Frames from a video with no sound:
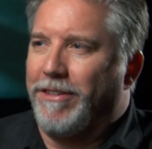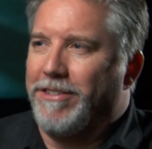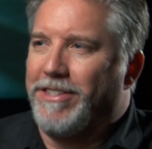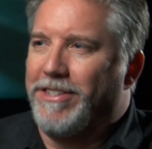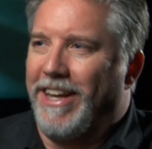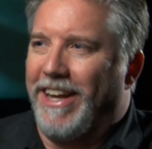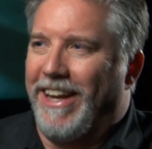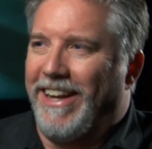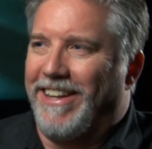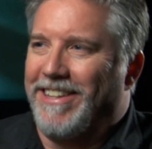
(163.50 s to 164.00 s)

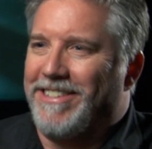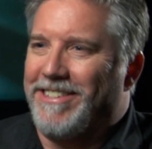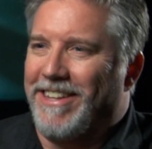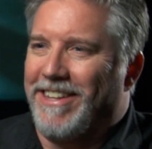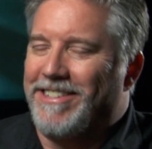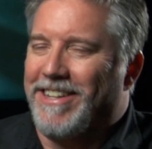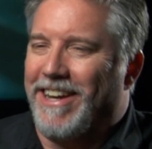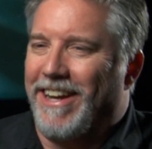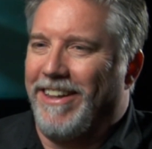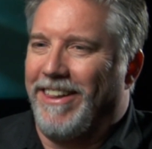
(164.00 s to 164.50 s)
say it's
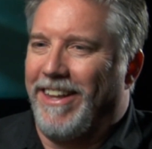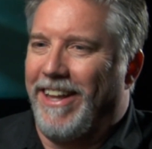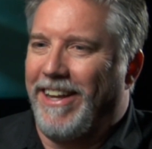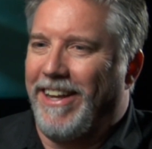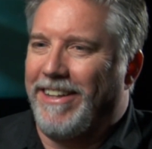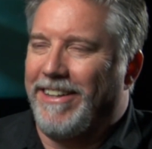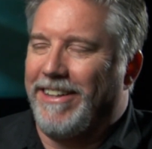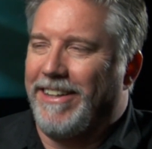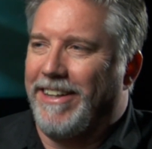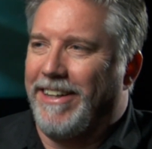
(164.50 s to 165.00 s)
it's kind of
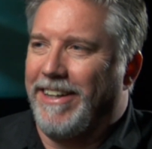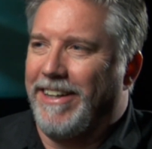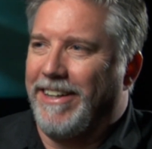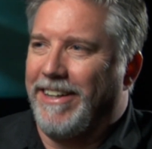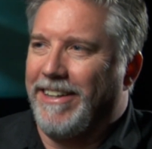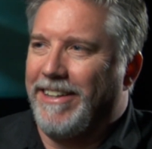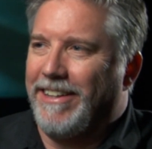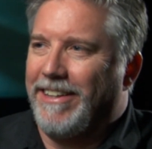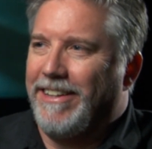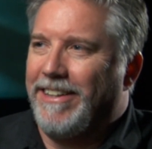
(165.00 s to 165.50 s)
like uh,
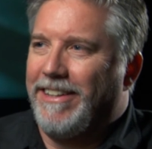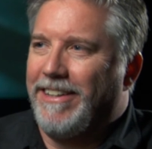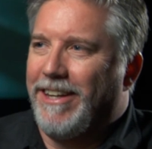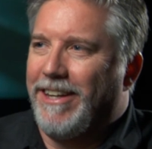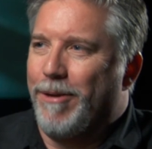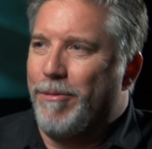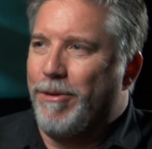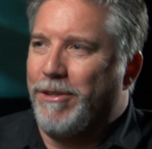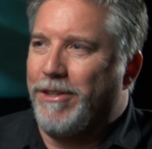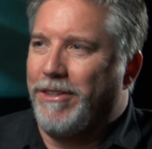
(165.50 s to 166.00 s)

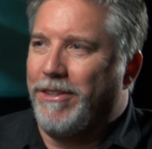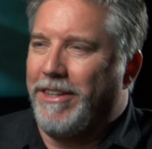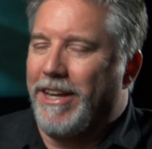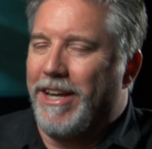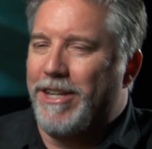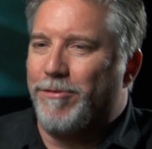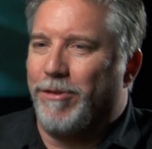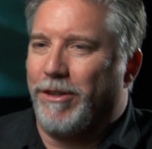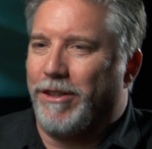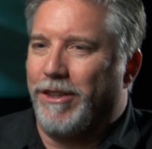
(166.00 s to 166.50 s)
coming to the
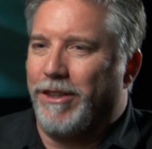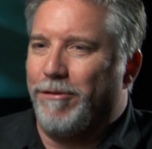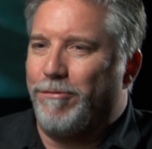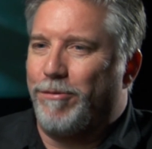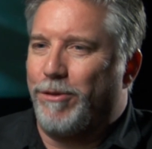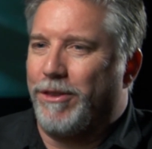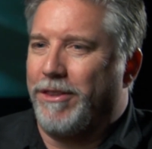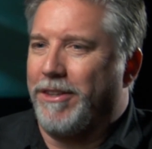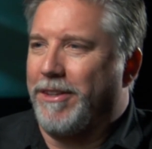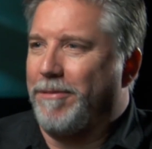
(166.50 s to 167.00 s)
edge of a cliff
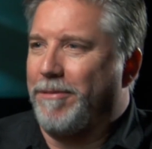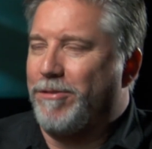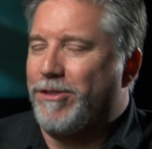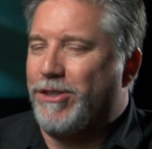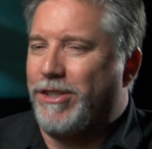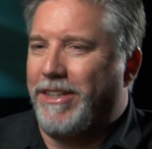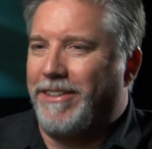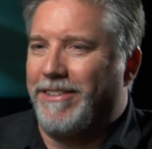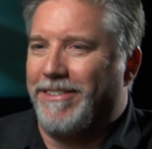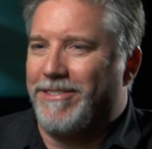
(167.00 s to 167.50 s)
with a
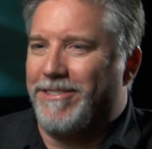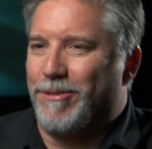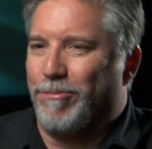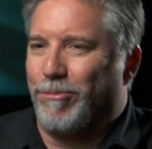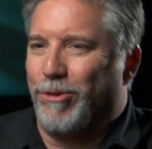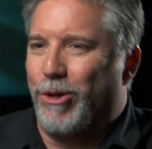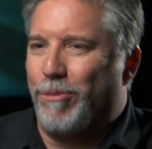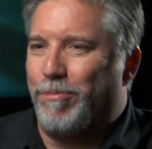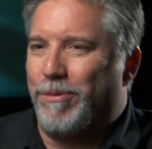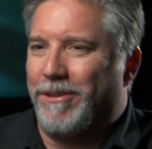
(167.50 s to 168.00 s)
sheet and some
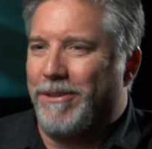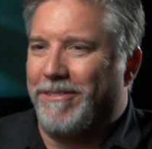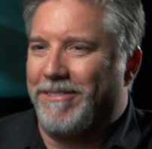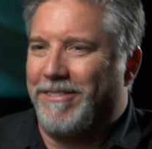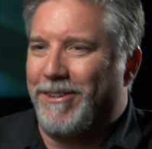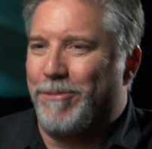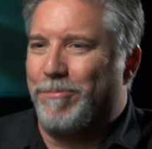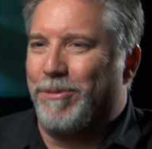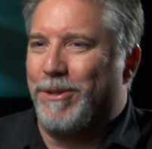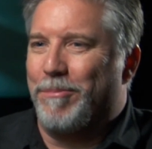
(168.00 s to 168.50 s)
rope and
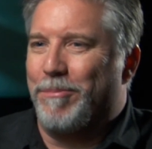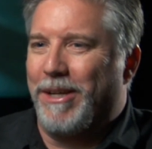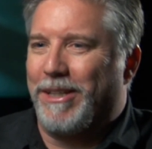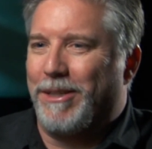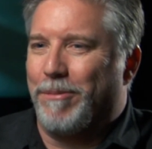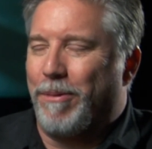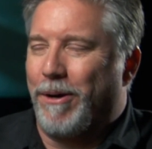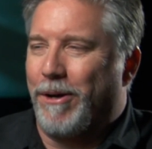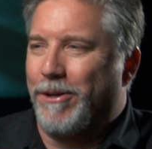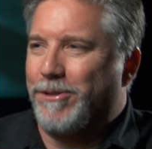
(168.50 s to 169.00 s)
hoping to make
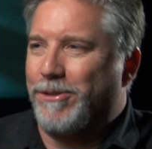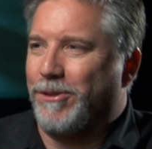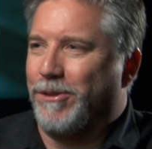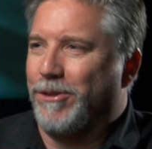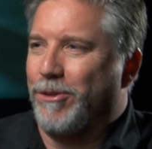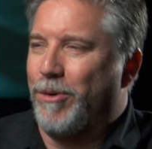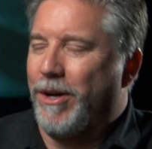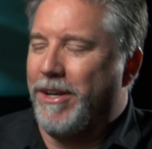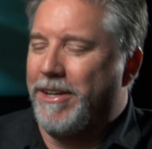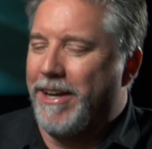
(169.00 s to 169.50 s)
the parachute on
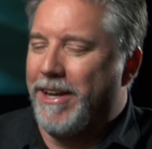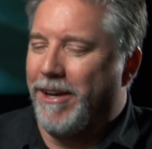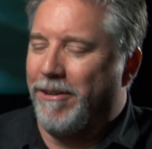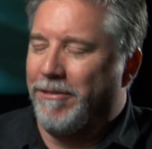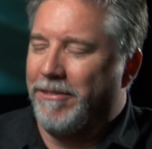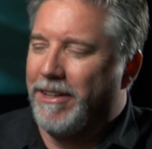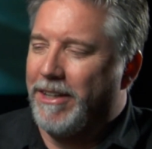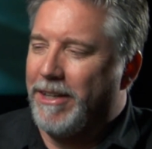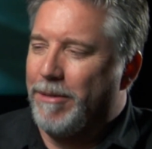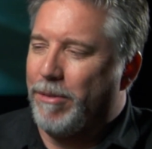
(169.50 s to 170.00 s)
the way
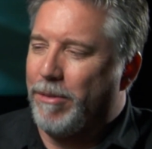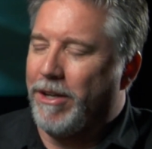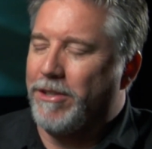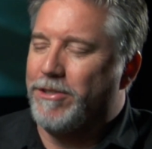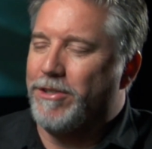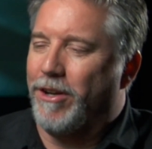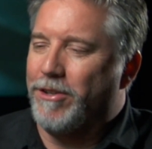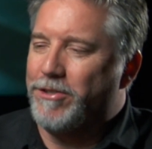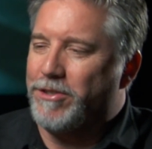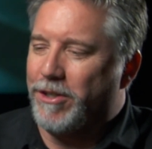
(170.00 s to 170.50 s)
down. But it's
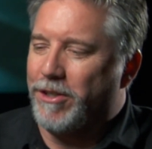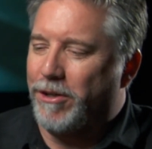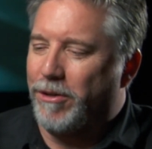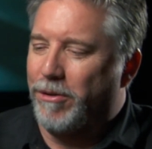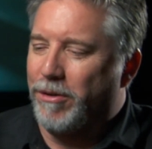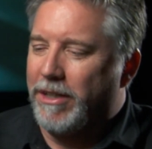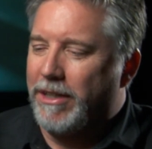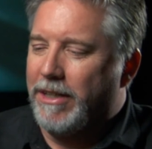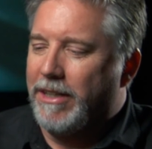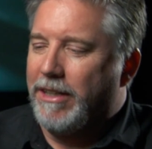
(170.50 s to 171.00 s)

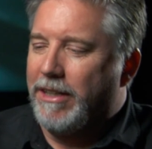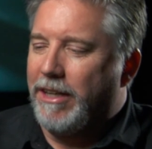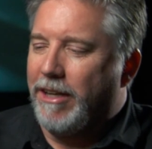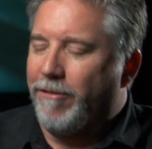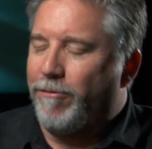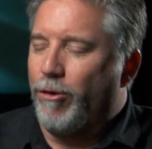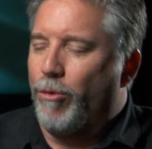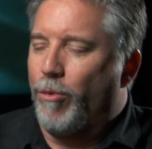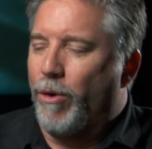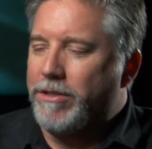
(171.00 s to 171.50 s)
also,
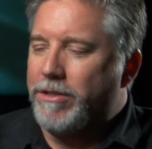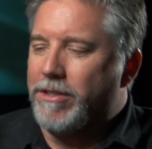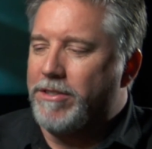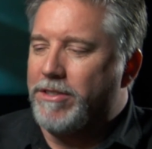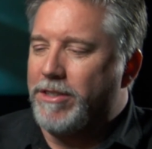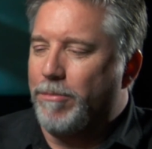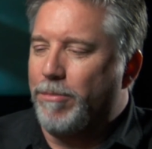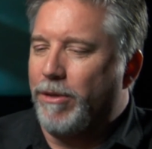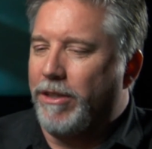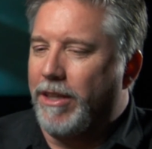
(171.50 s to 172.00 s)
if it wasn't
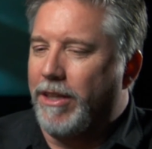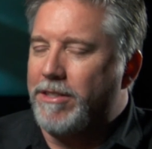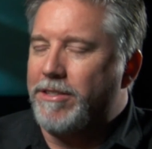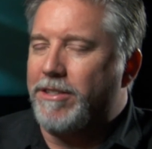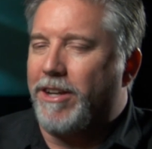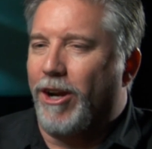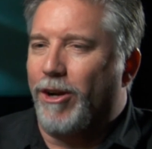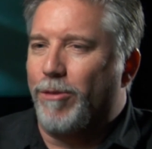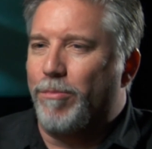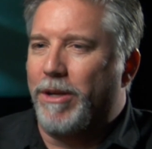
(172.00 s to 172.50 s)
something that
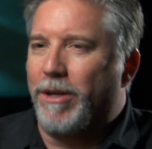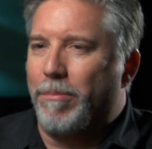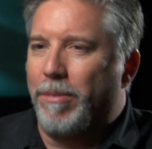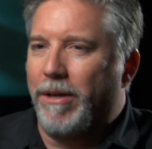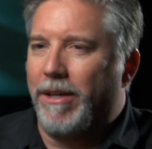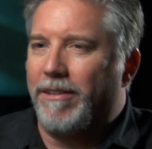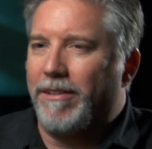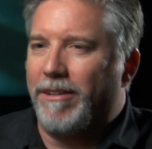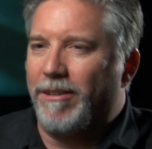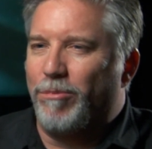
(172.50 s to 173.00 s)
scared me a
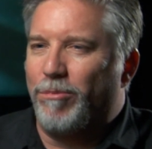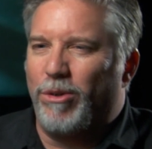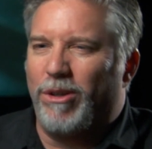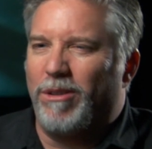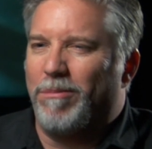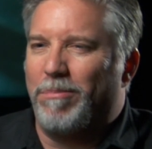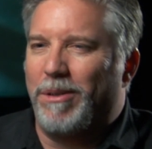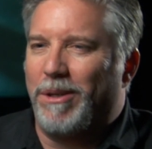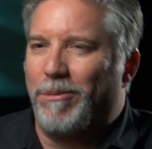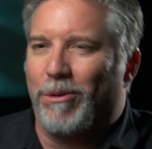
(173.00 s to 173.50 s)
bit, it
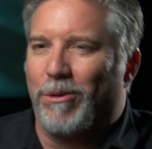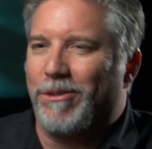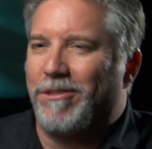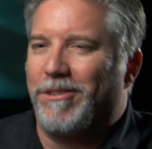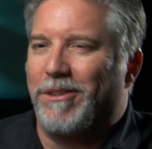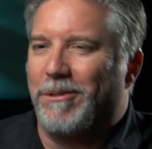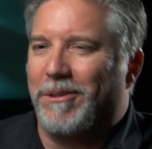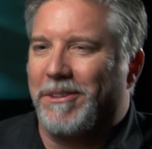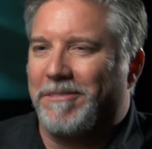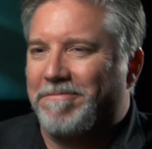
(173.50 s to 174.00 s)
wouldn't be worth
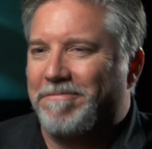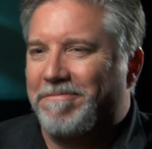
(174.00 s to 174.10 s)
doing.